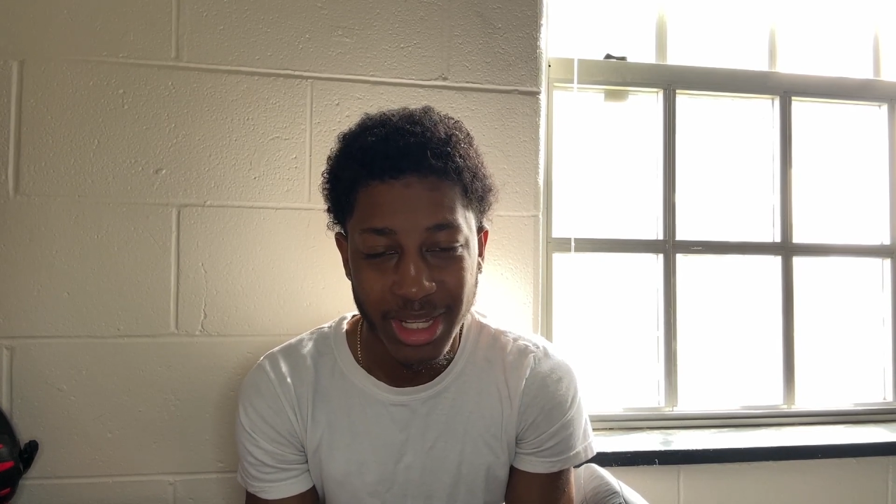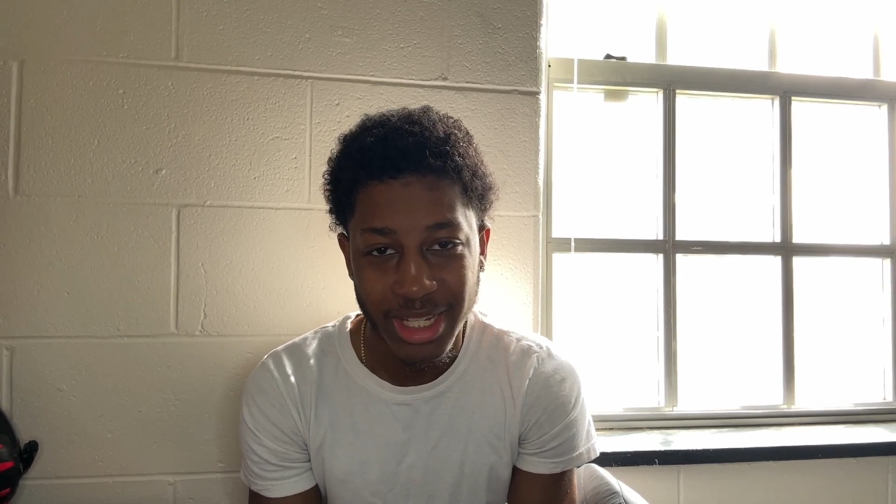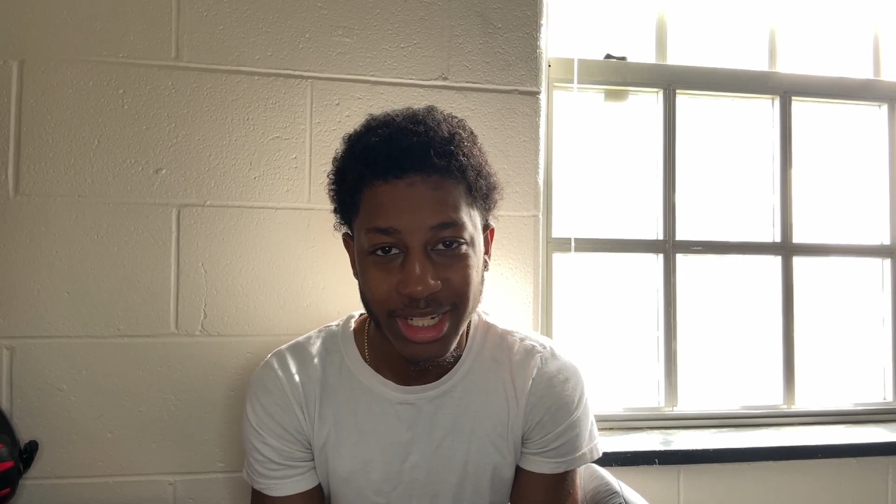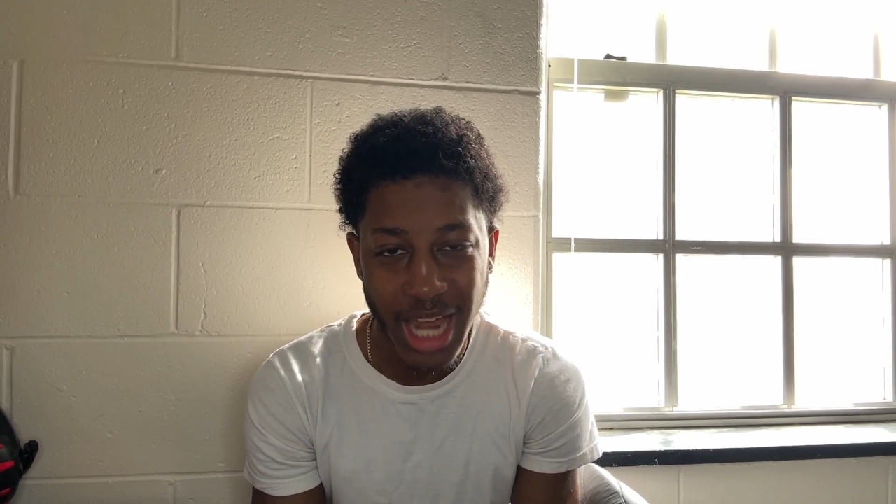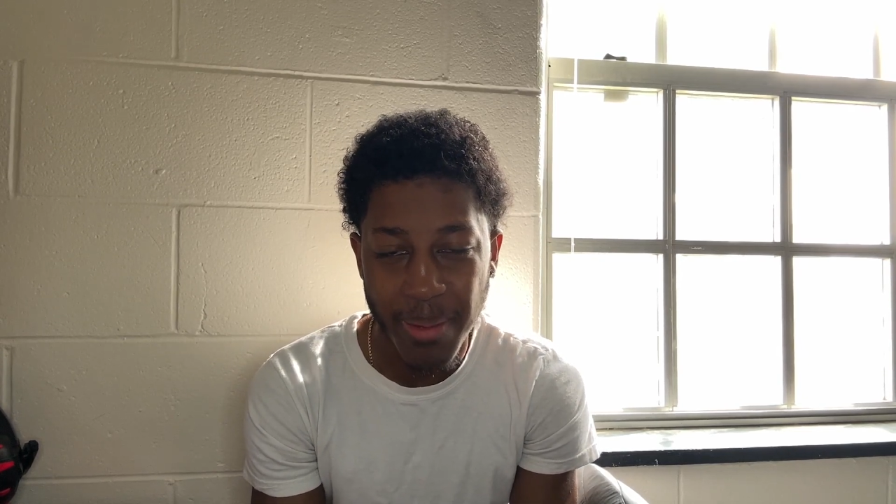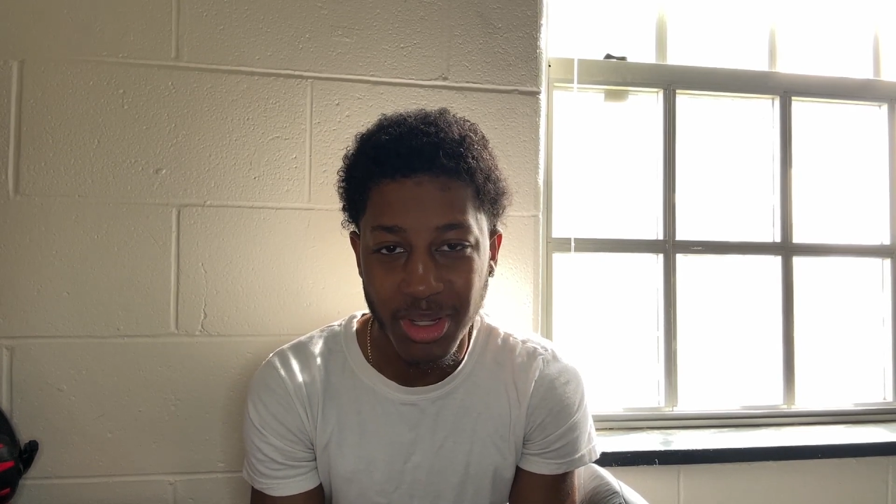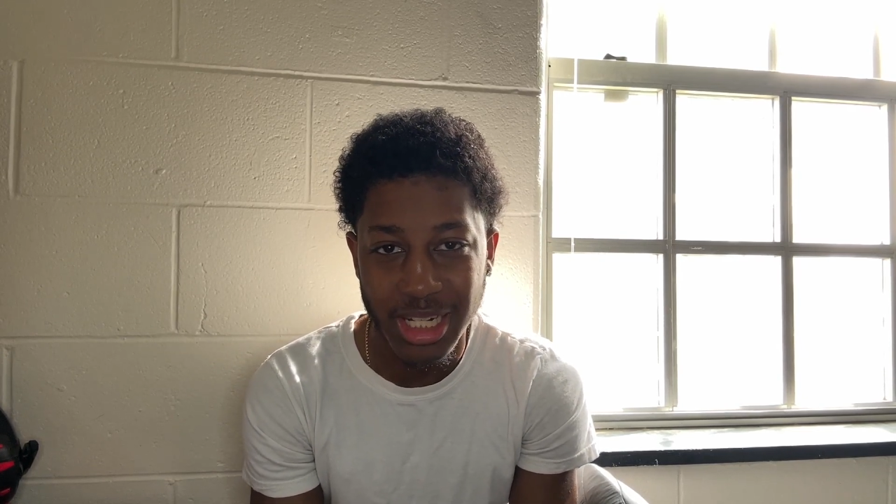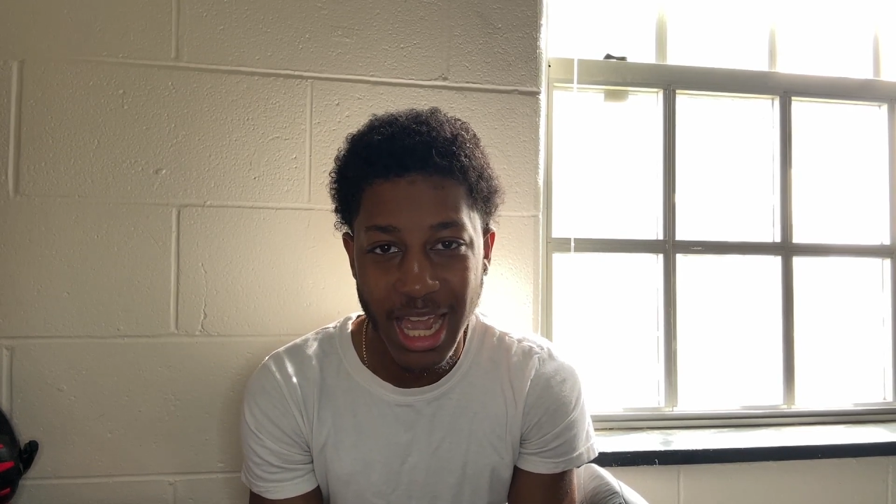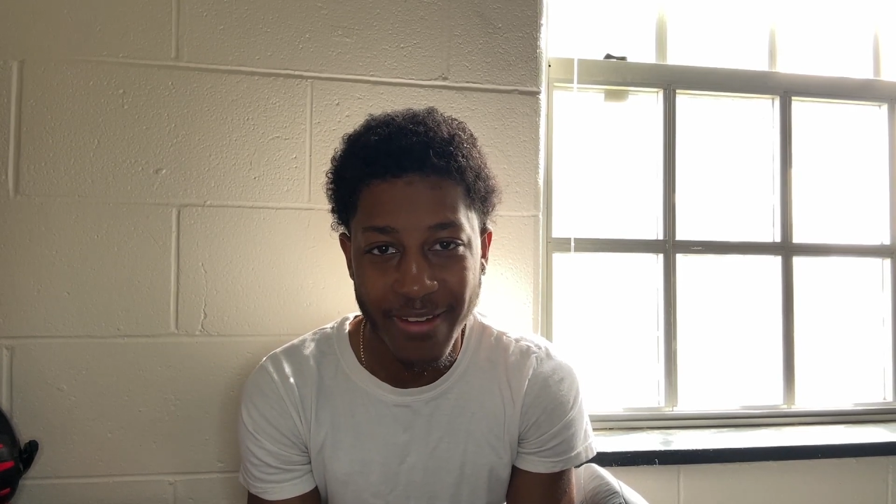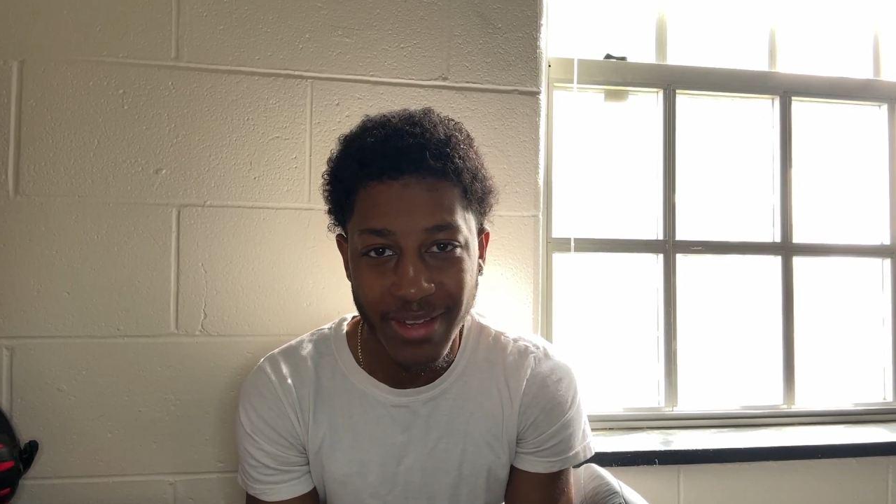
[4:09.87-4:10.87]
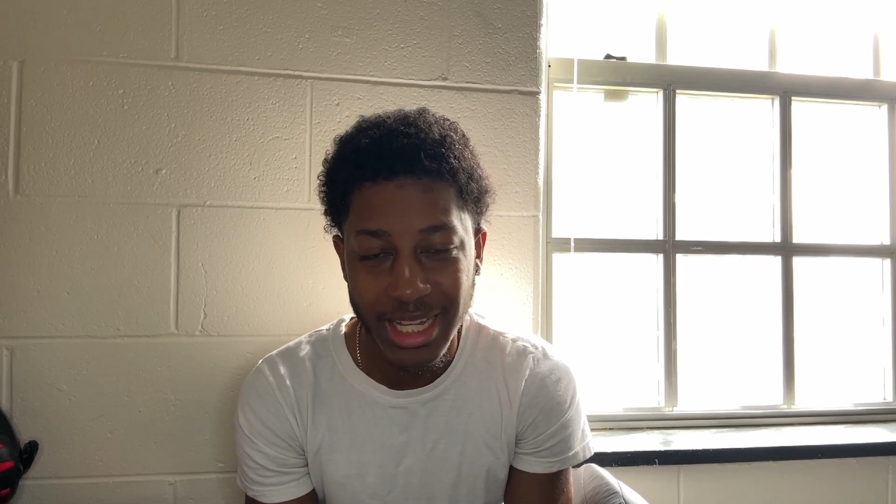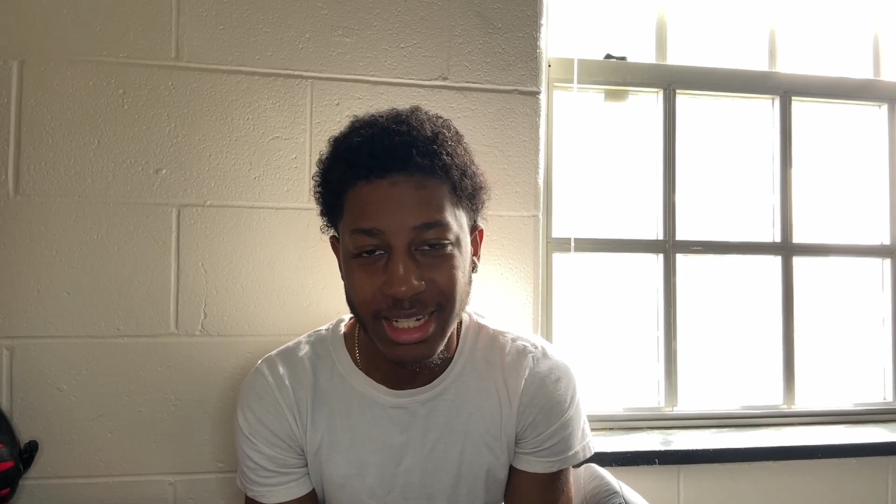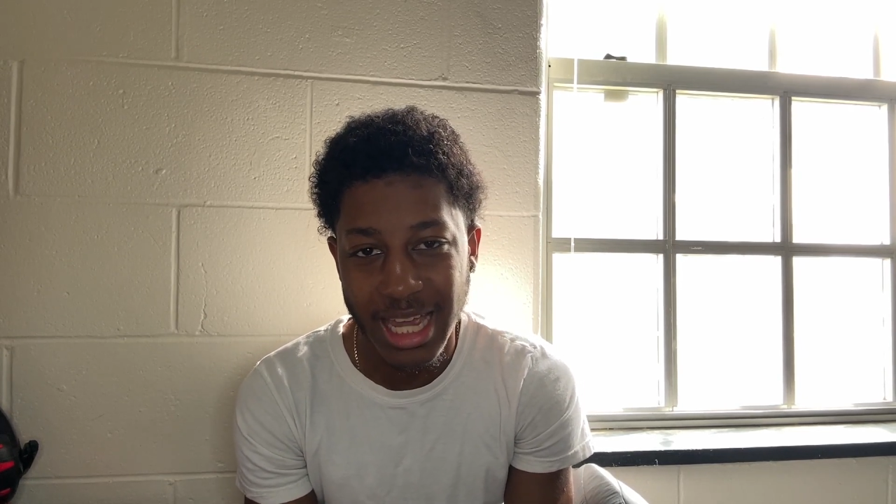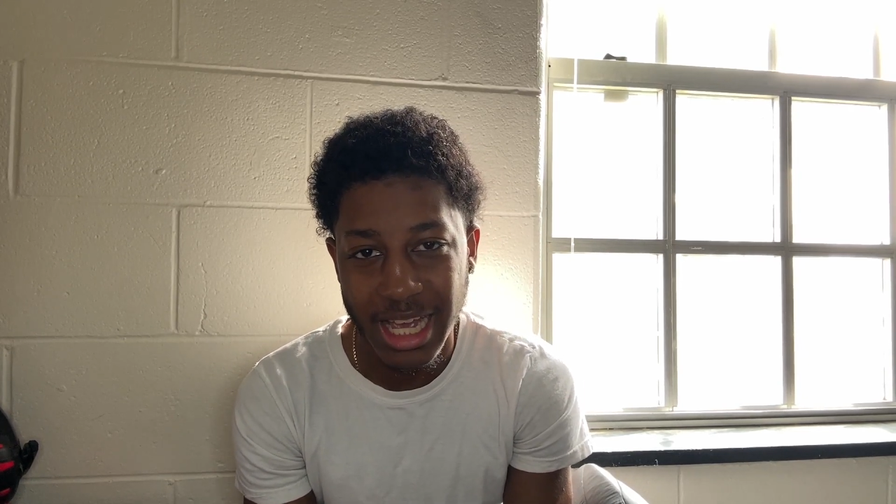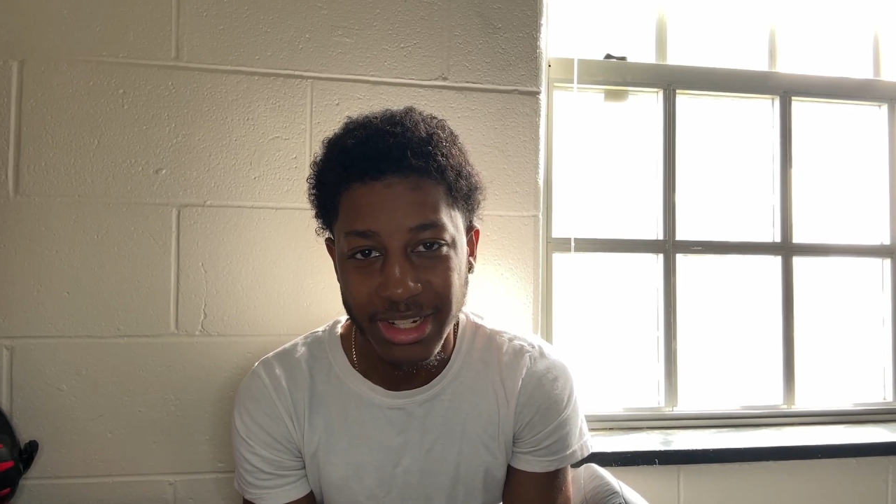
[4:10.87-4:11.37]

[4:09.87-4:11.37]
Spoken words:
Stop using advanced stats